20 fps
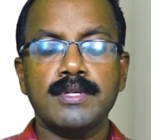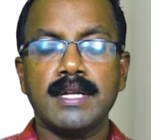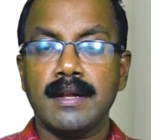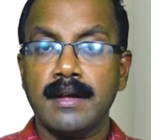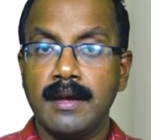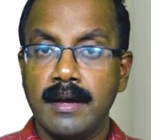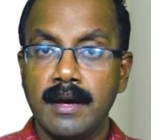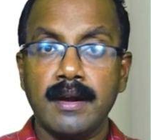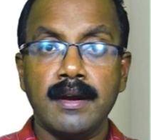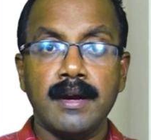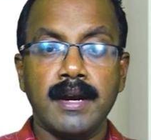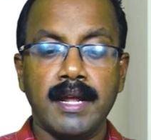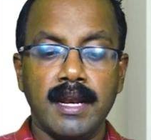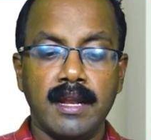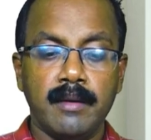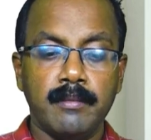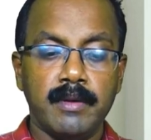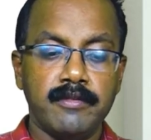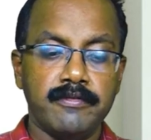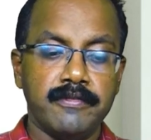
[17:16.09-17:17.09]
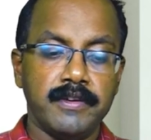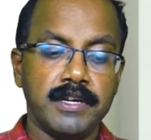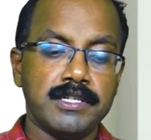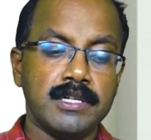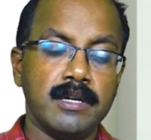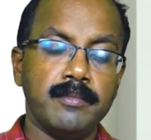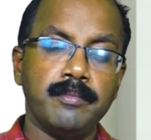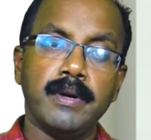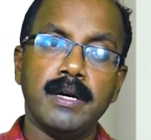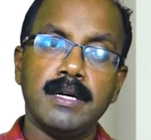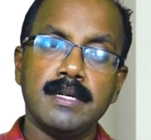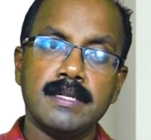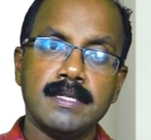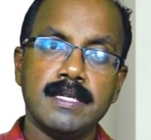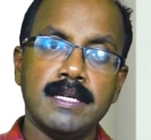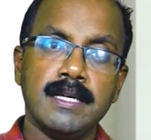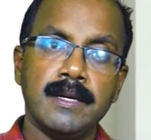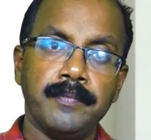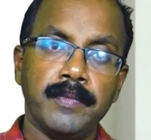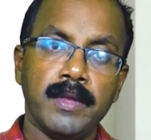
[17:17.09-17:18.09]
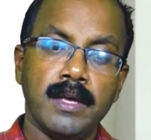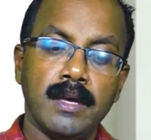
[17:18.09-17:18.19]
recurrent element facial palsy